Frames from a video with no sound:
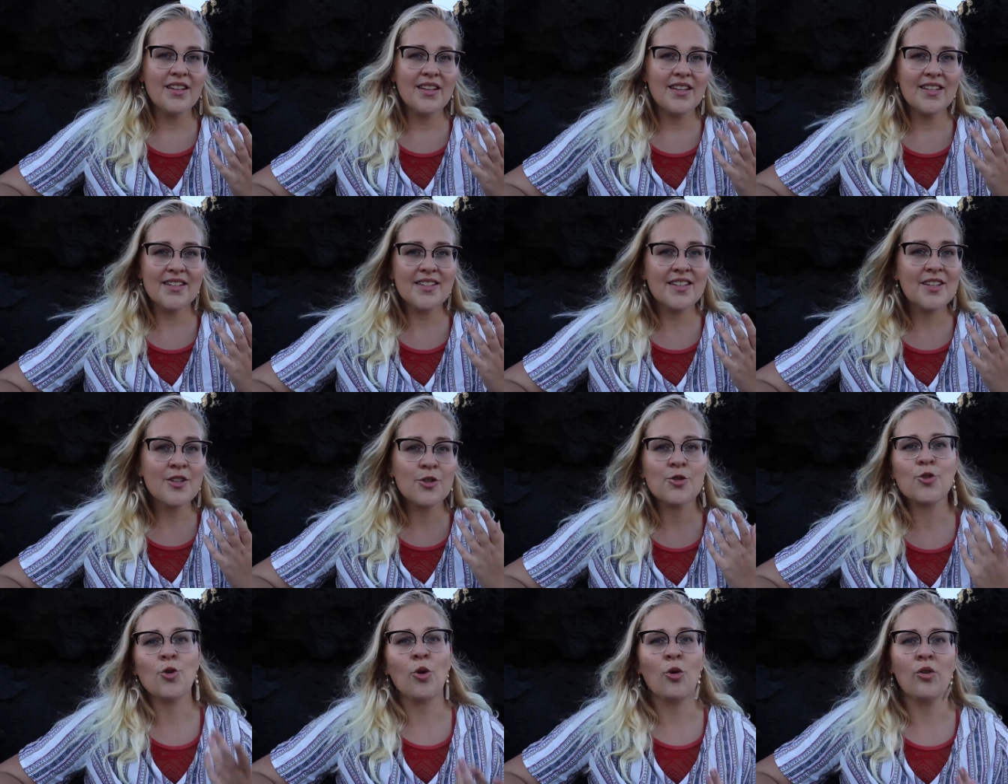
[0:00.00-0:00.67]
is
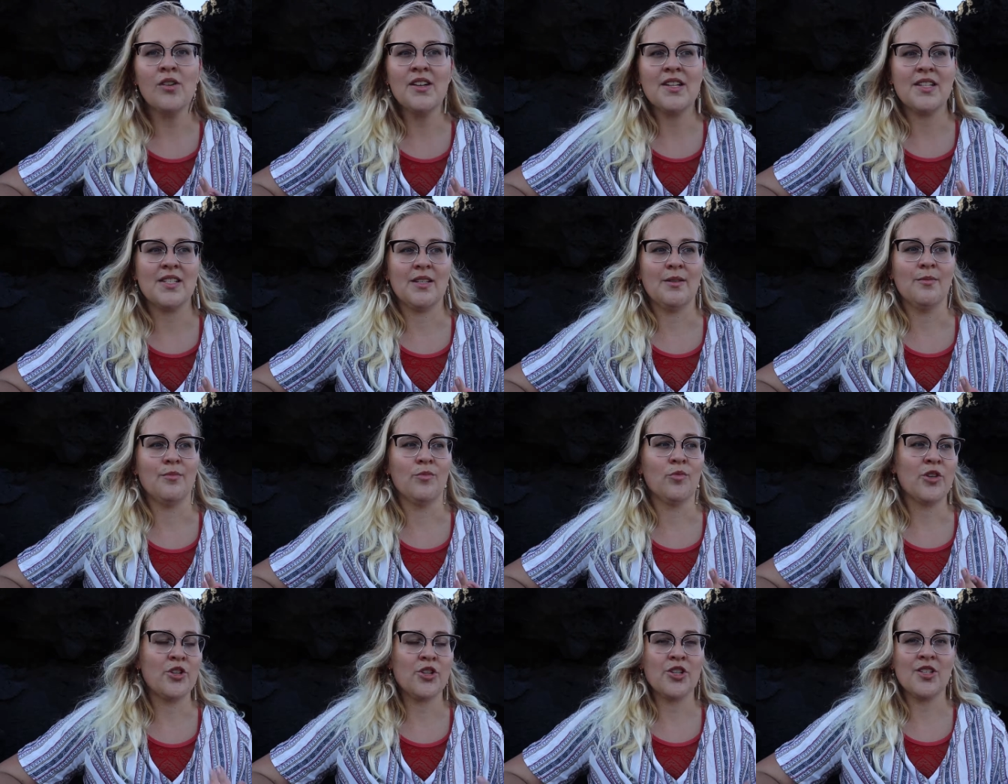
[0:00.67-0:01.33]
in
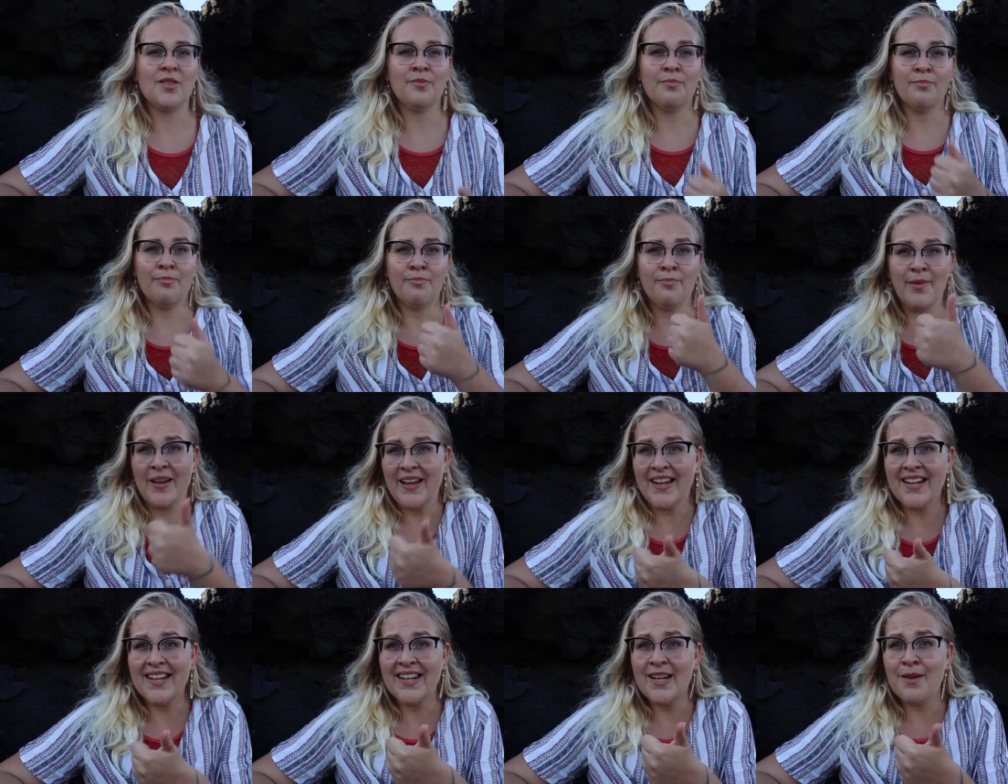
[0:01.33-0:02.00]
tourism, which is
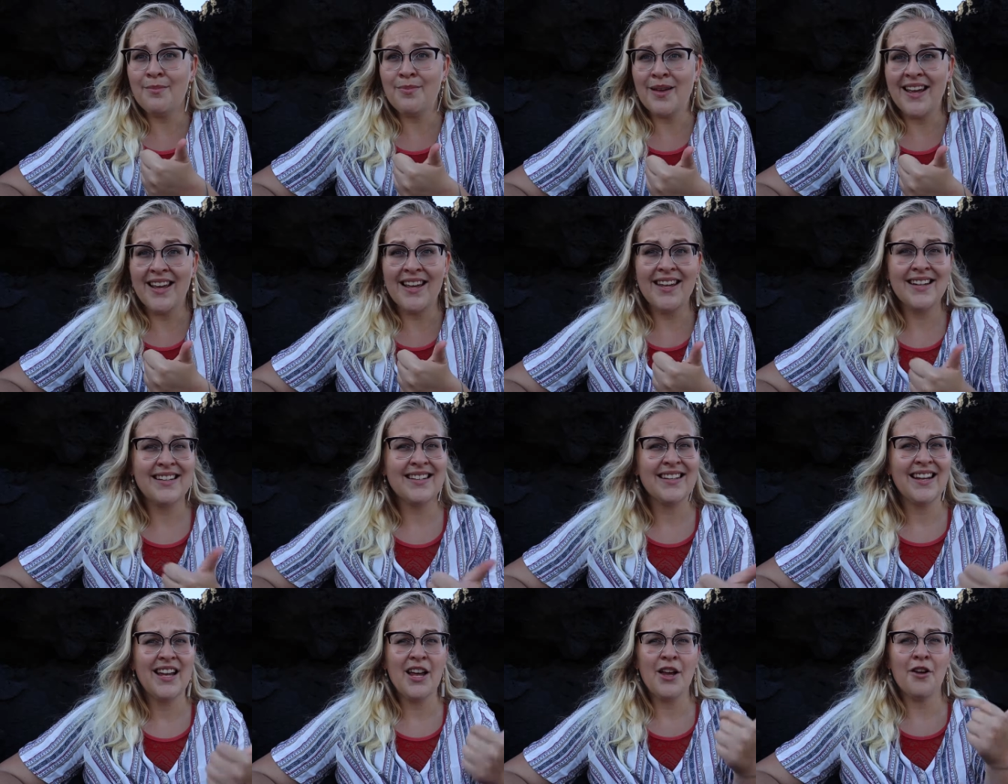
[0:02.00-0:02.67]
badly
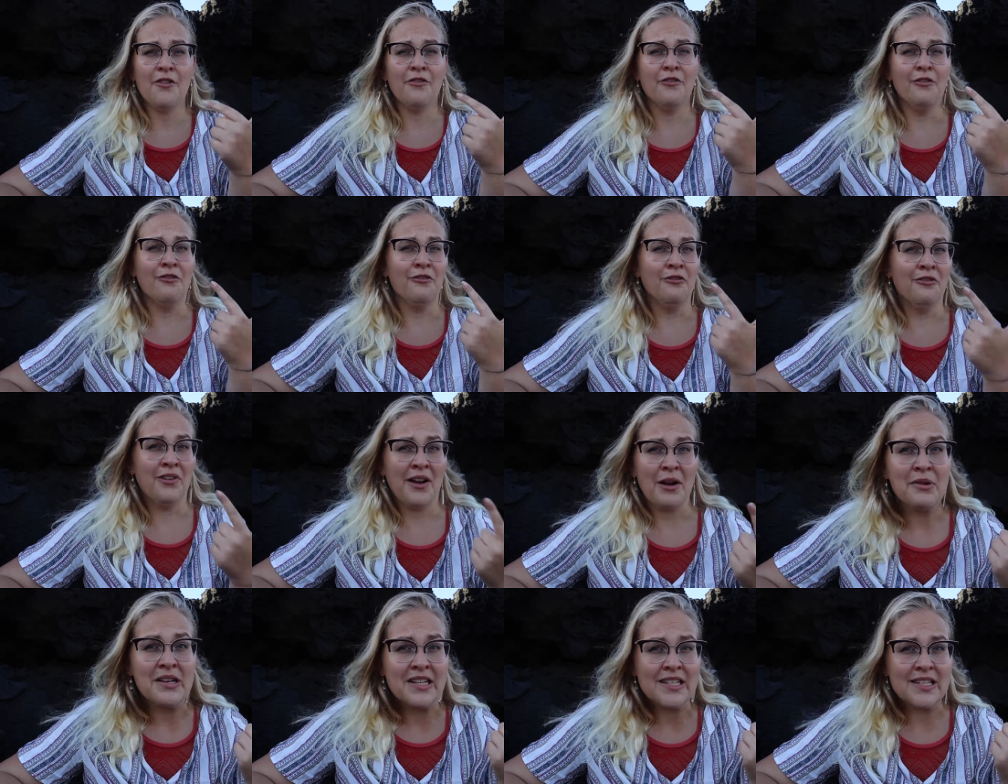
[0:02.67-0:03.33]
paid,
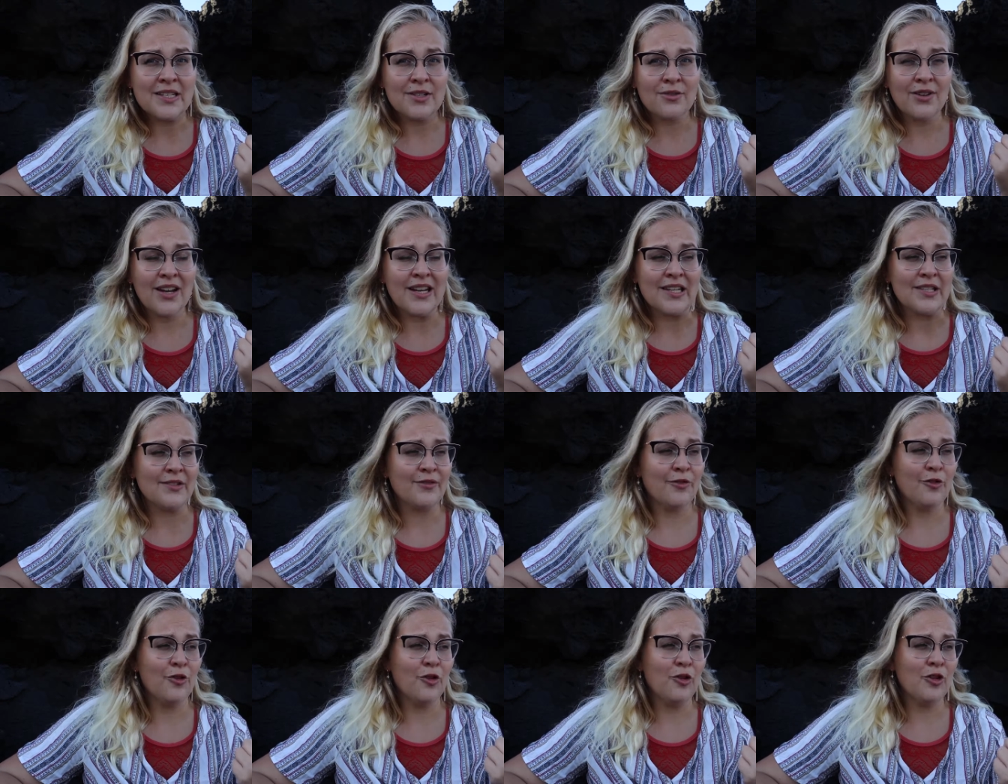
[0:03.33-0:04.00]
very
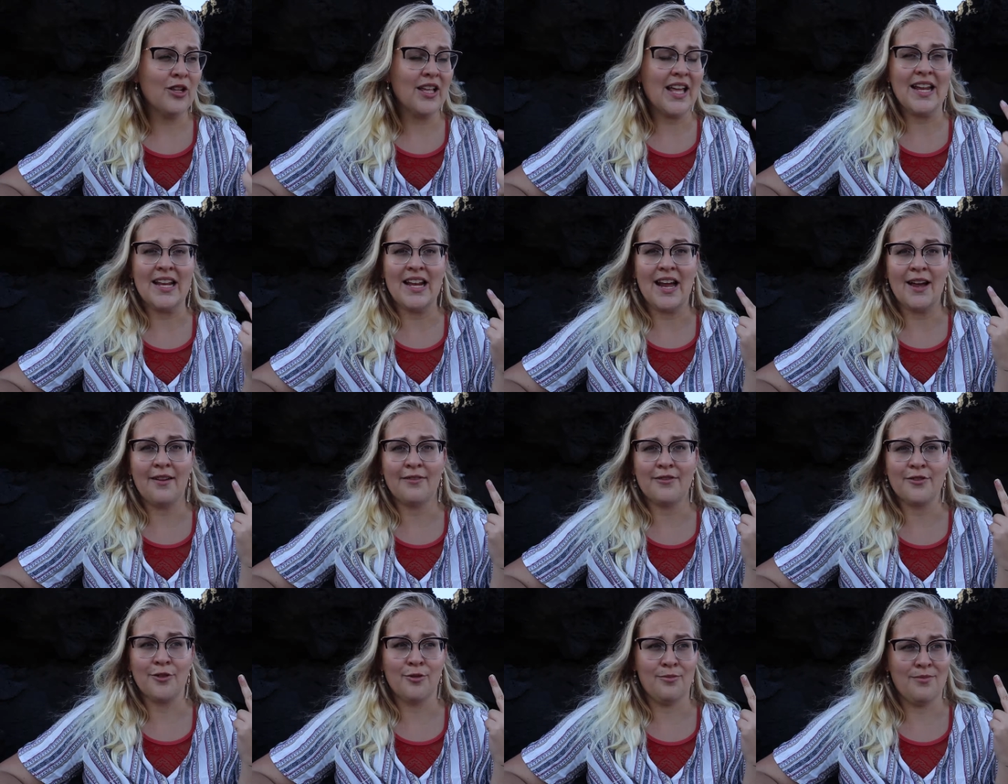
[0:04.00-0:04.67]
stressful. And
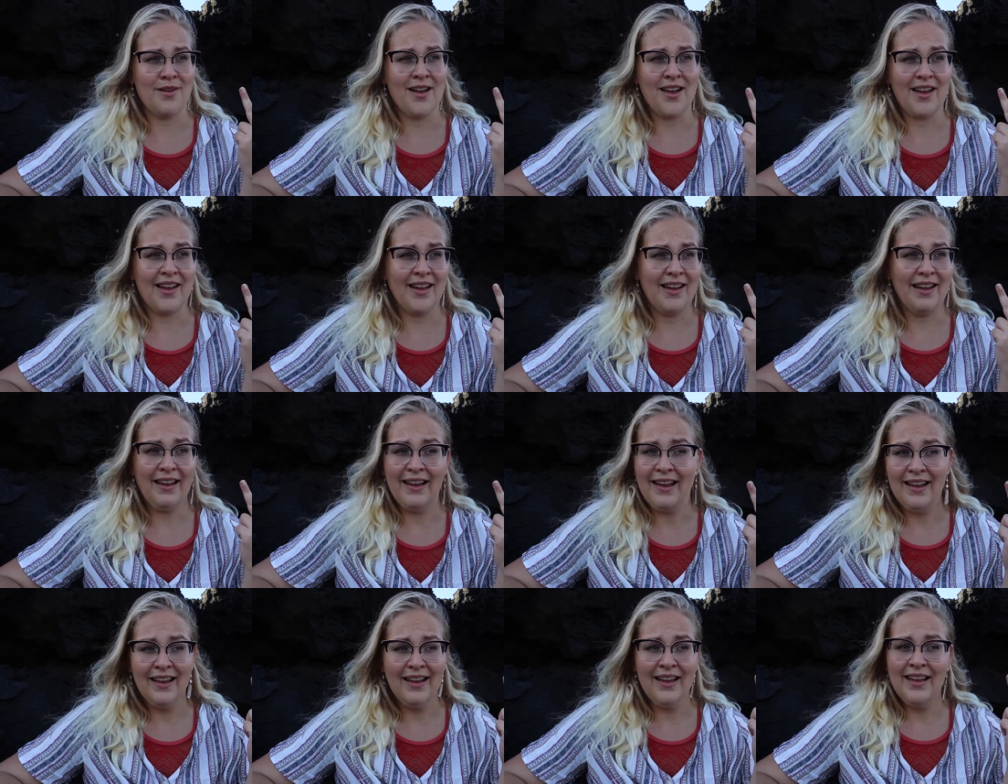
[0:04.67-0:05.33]
after
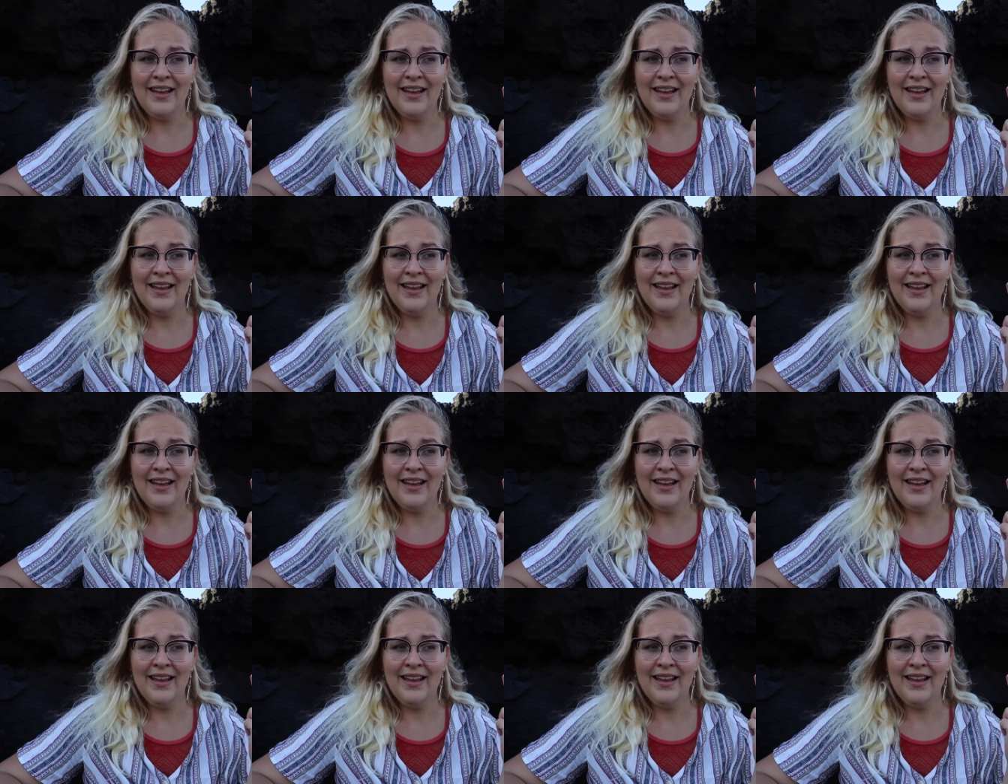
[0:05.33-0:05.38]
my